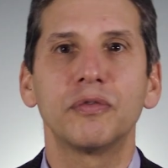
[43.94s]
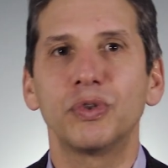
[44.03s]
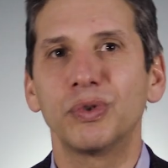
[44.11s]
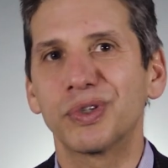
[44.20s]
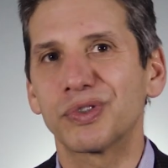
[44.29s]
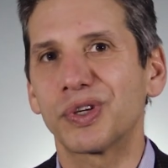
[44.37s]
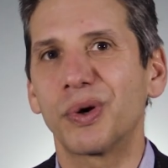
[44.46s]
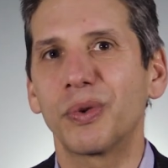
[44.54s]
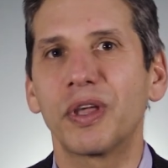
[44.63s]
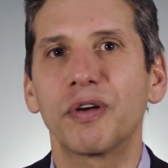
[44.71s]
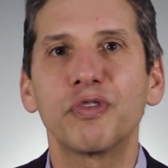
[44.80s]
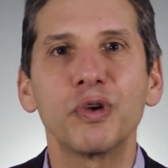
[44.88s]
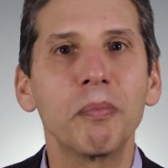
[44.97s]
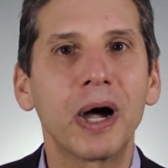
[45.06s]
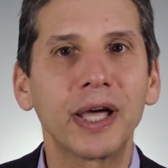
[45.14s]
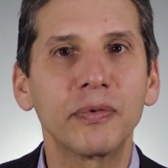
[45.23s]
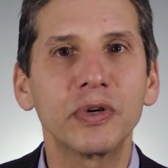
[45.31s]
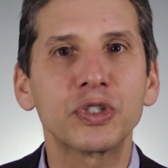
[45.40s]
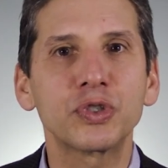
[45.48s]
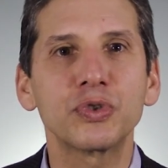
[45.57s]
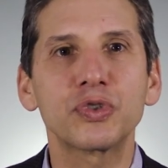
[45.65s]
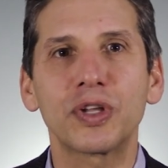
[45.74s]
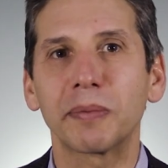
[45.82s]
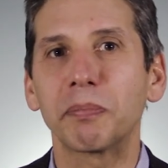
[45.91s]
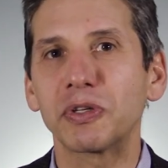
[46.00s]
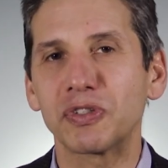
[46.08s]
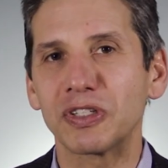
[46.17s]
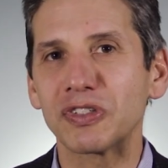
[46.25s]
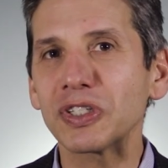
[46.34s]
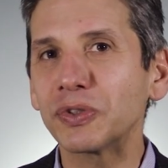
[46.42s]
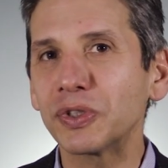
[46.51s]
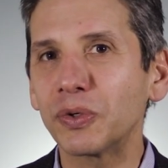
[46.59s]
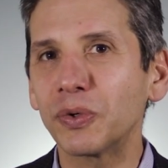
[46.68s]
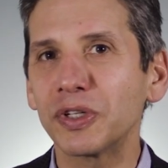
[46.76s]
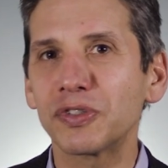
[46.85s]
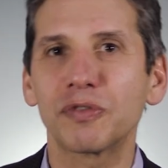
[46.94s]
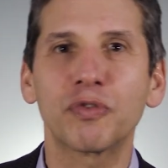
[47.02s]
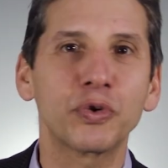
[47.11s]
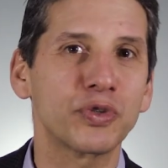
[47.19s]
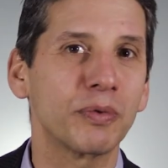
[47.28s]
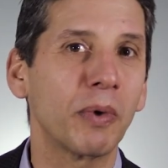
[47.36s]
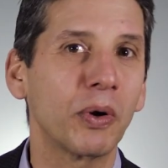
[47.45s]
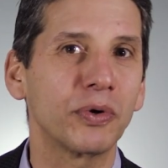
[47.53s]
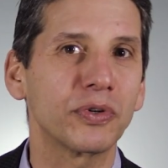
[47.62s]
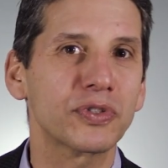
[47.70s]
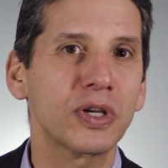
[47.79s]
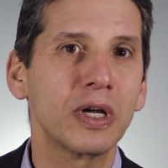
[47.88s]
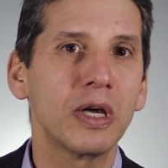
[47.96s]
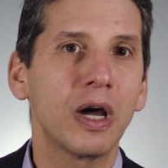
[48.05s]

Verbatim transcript: A few years ago, they had a few minor issues like buzzing solenoids and frozen motors.